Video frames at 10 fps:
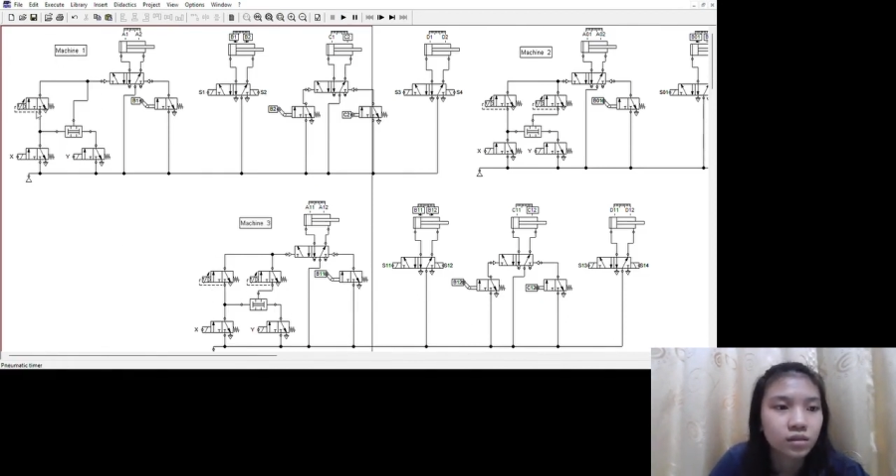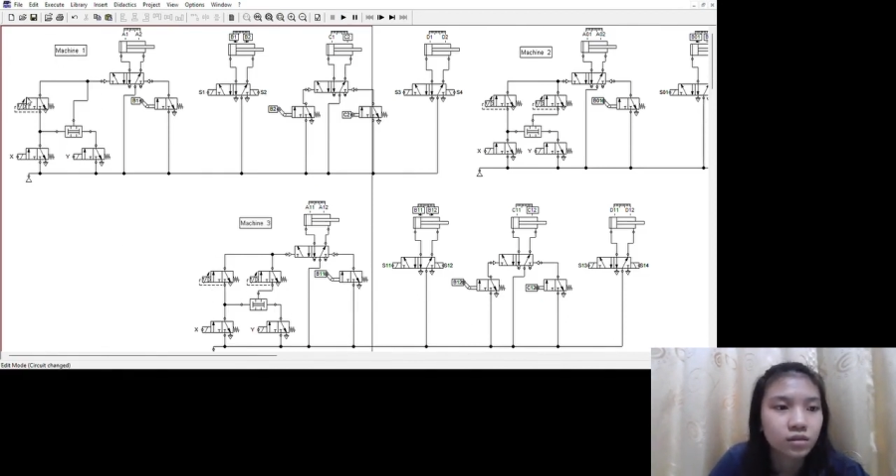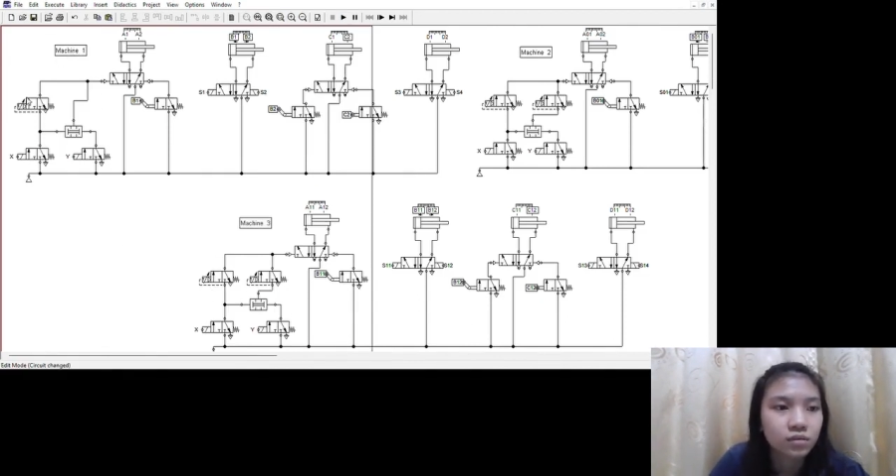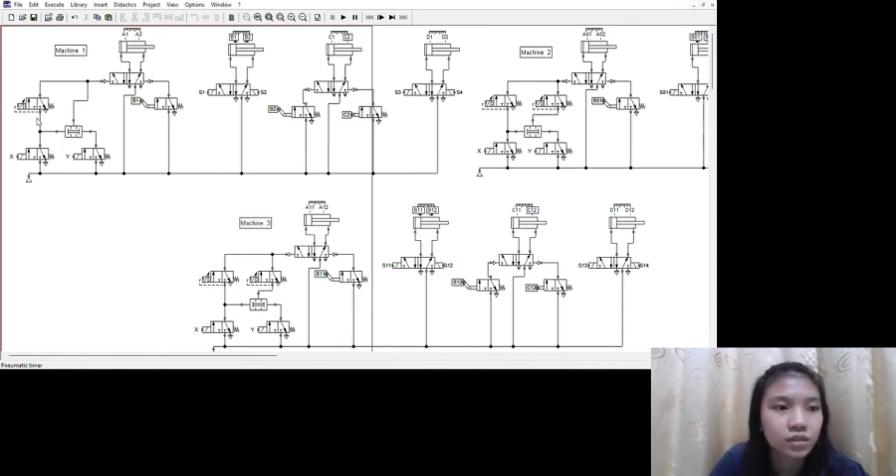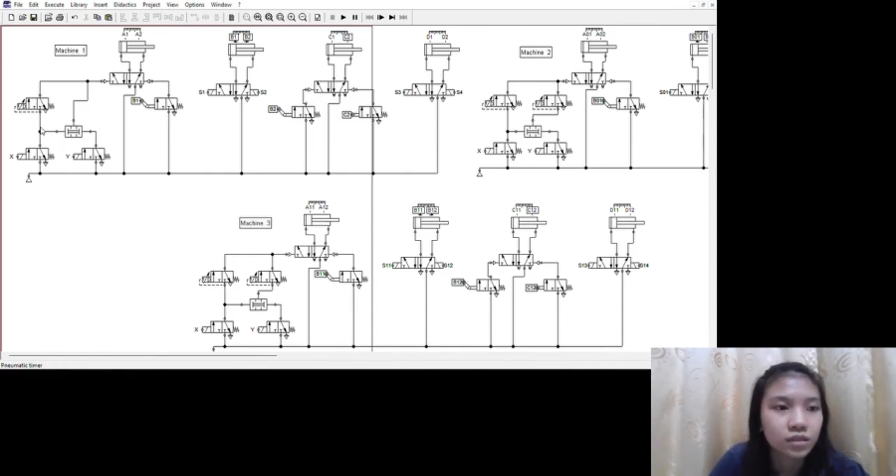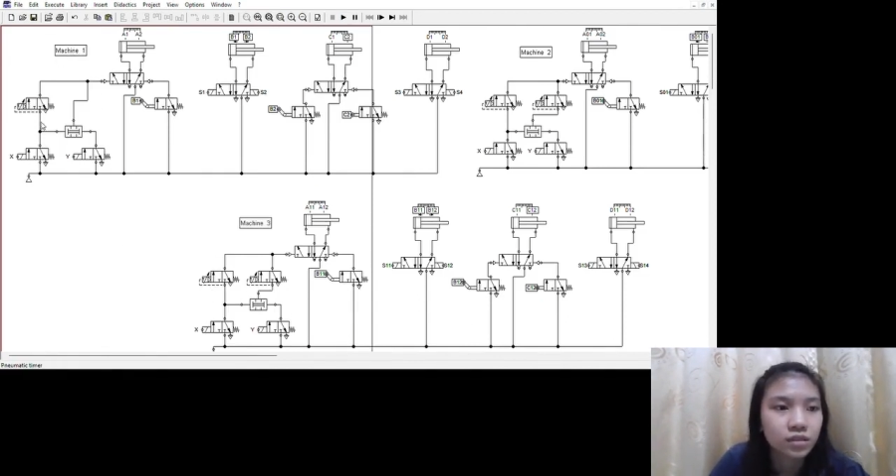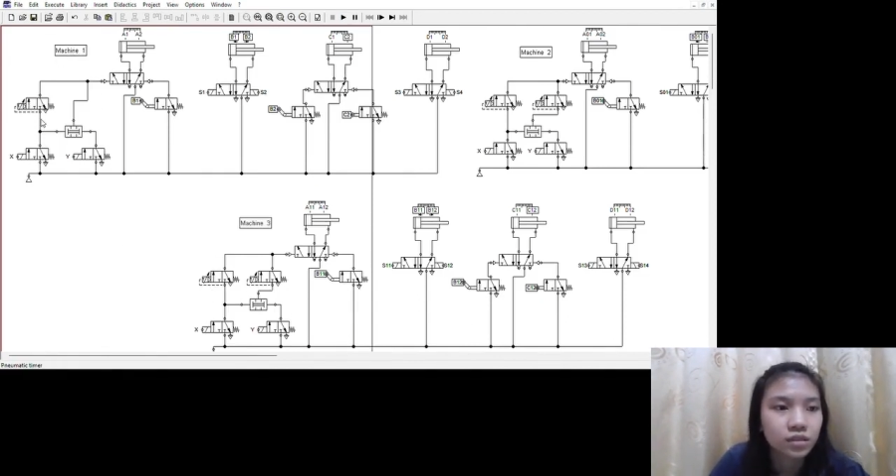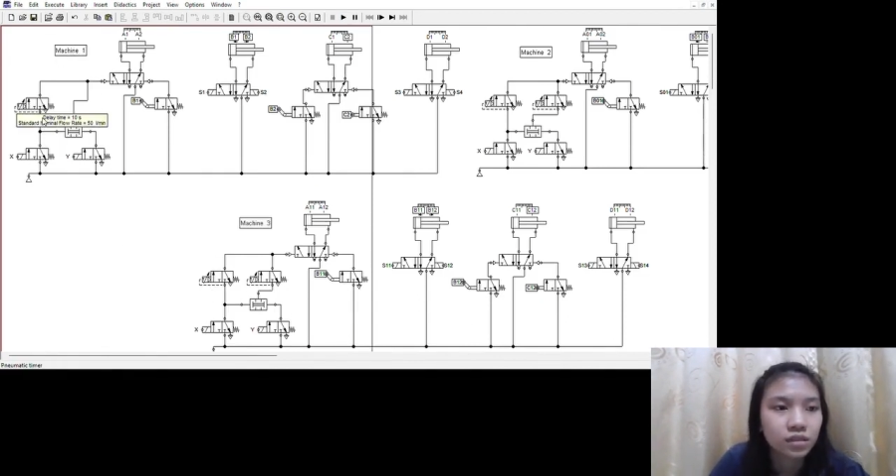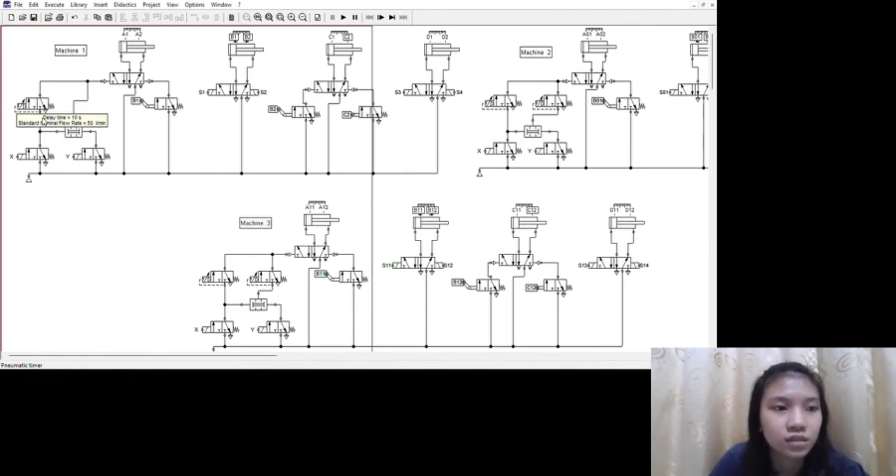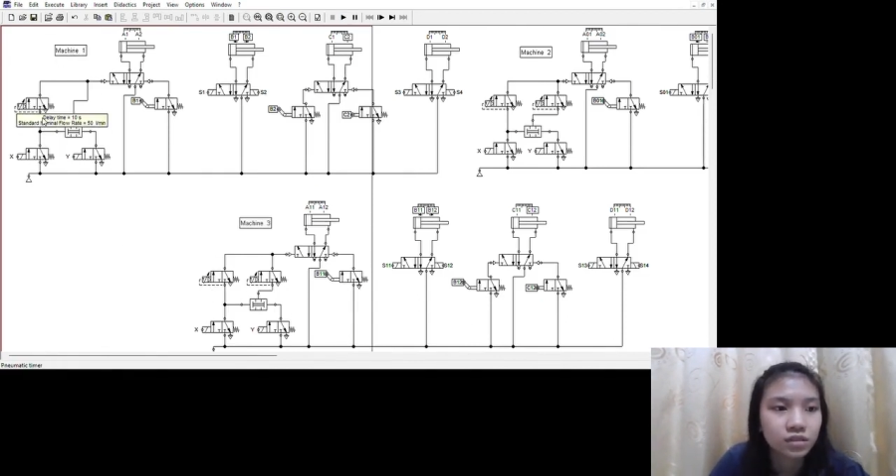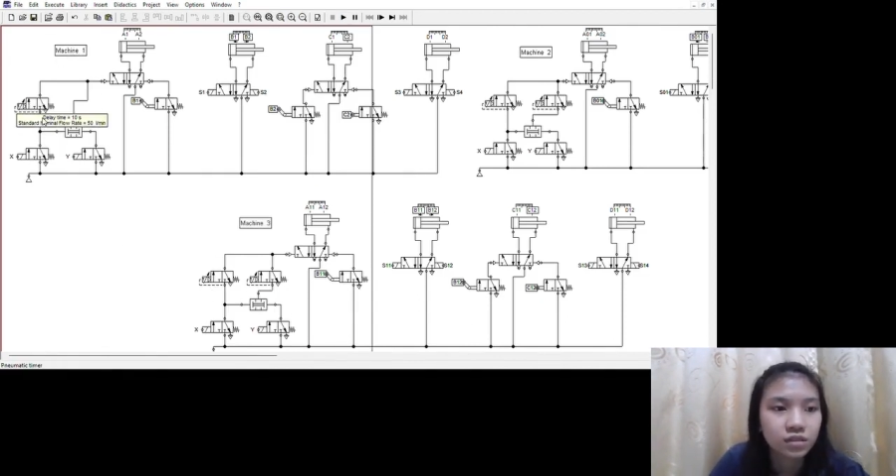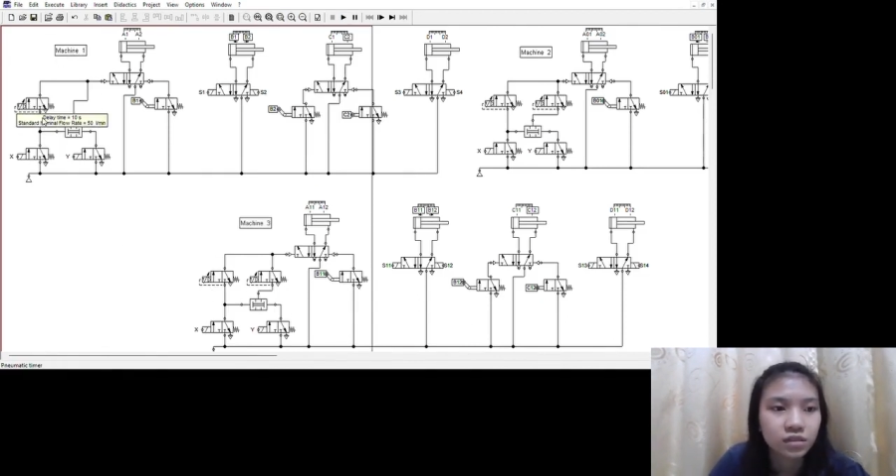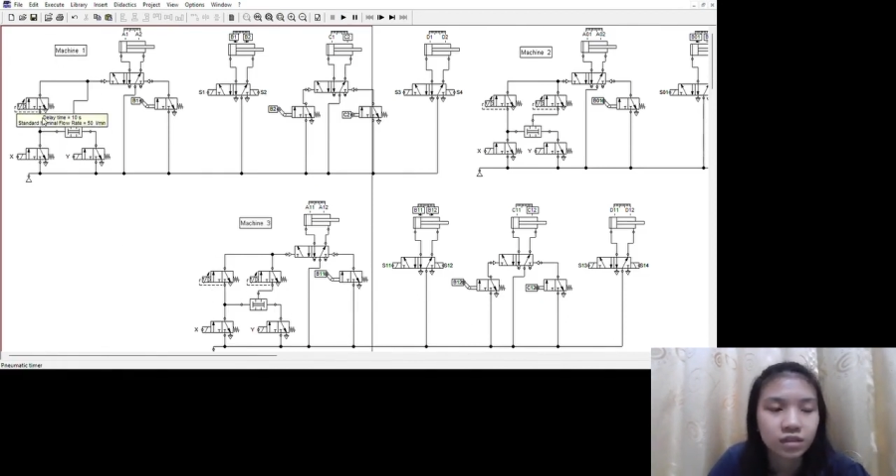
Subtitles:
over here is a